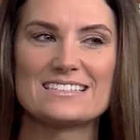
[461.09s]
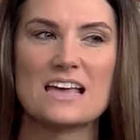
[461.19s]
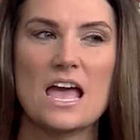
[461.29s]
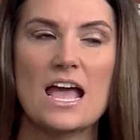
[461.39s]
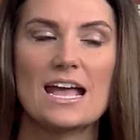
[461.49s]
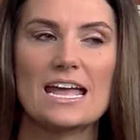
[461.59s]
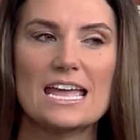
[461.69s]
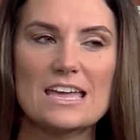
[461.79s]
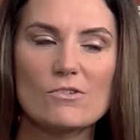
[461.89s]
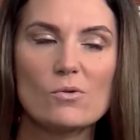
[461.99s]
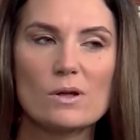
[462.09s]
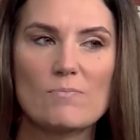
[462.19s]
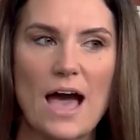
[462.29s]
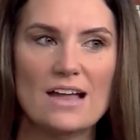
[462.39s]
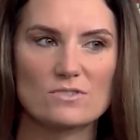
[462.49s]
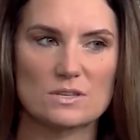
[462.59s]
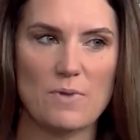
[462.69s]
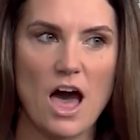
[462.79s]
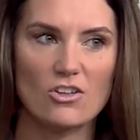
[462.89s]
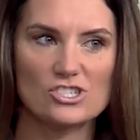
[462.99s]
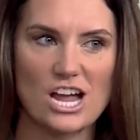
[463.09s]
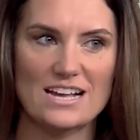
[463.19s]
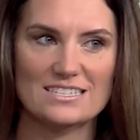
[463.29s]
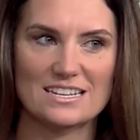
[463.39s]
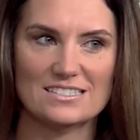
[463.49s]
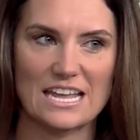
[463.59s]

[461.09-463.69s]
is, even when Biden was apologizing